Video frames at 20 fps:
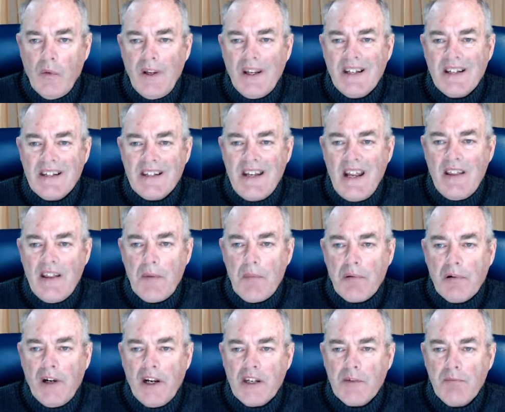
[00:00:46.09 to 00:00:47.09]
we can see that
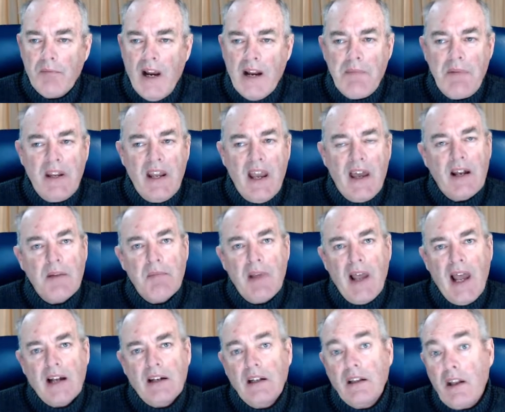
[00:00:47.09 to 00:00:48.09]
price might be heading
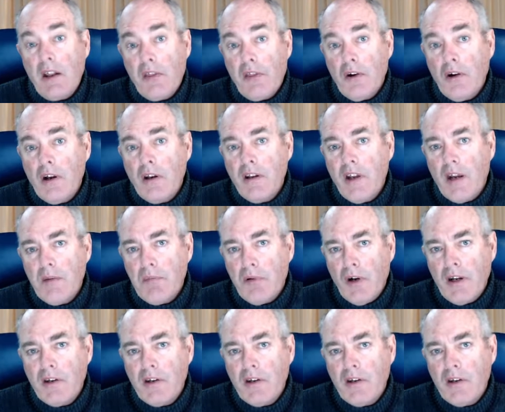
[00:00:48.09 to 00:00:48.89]
back to the 38.2